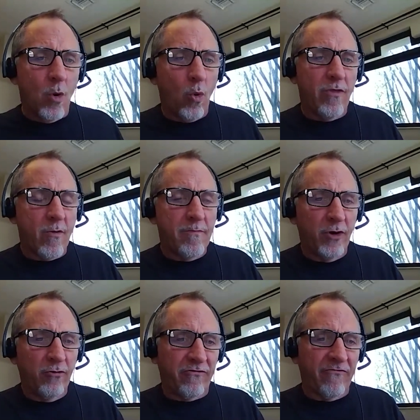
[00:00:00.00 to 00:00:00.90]
where they're
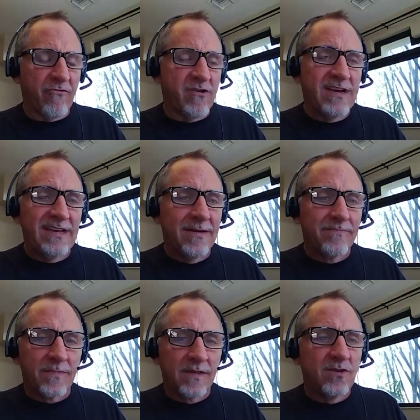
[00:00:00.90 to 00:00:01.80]
both free
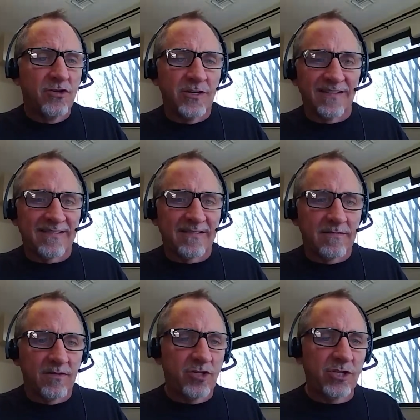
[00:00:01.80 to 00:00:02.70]
to just
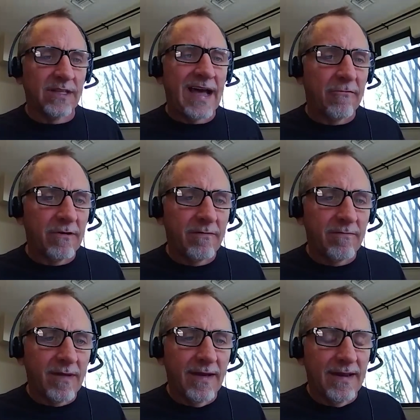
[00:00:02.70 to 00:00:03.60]
chill out
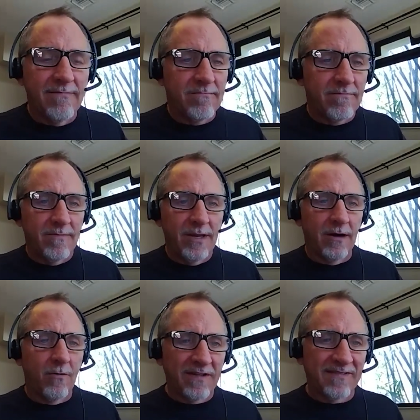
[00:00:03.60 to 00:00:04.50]
and you know
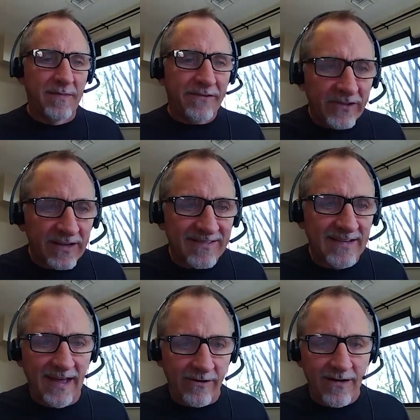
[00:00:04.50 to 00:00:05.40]
watch some netflix
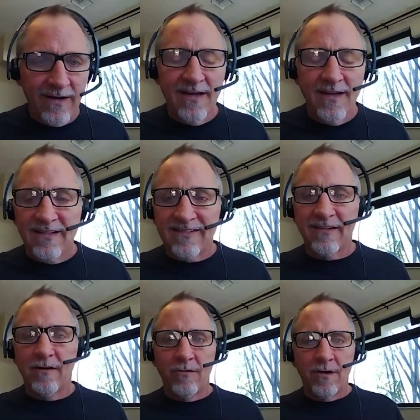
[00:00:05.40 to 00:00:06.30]
together
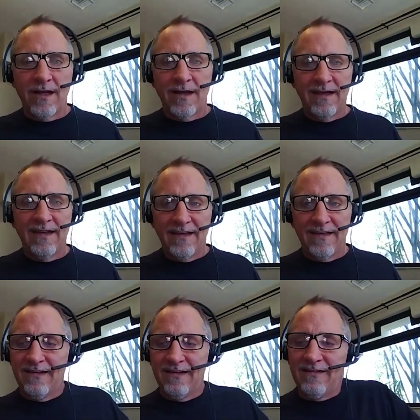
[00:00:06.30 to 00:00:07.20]
so it,
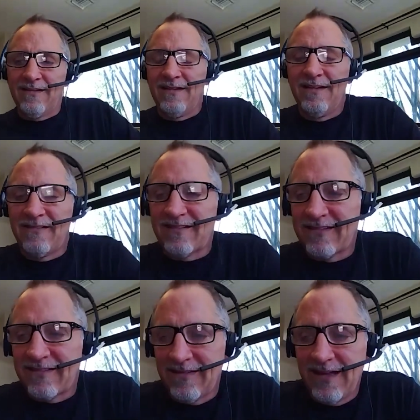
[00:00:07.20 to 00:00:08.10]
it
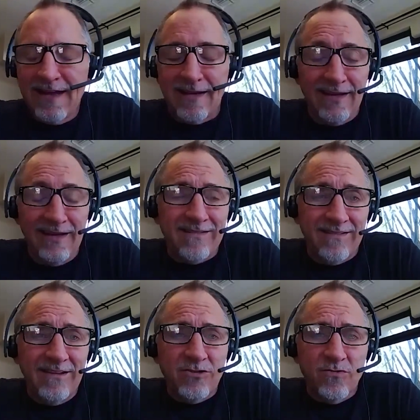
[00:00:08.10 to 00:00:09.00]
it's yeah it's
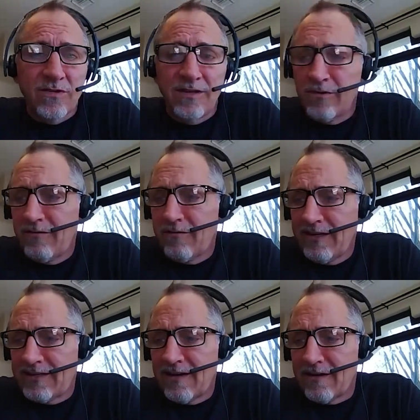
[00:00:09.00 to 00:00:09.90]
it's really really
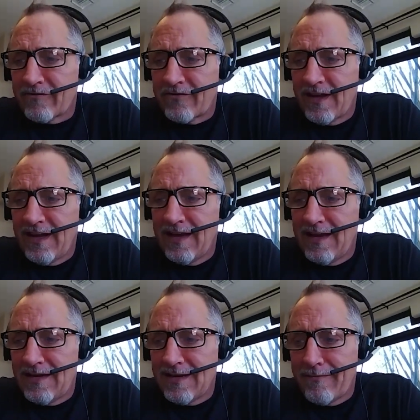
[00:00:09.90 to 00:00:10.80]
really tough
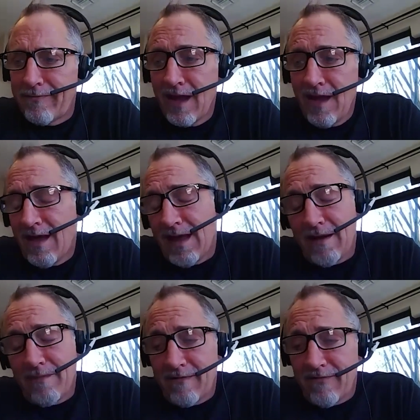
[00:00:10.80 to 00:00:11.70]
and um, and
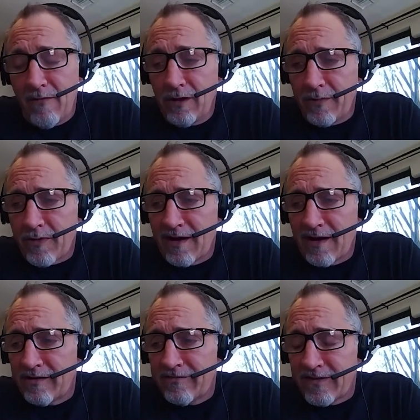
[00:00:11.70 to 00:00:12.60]
I'm I'm really proud
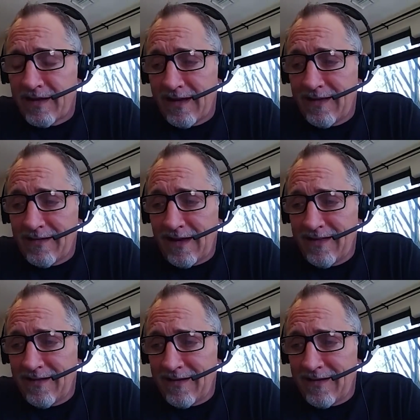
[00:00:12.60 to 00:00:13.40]
of I, I,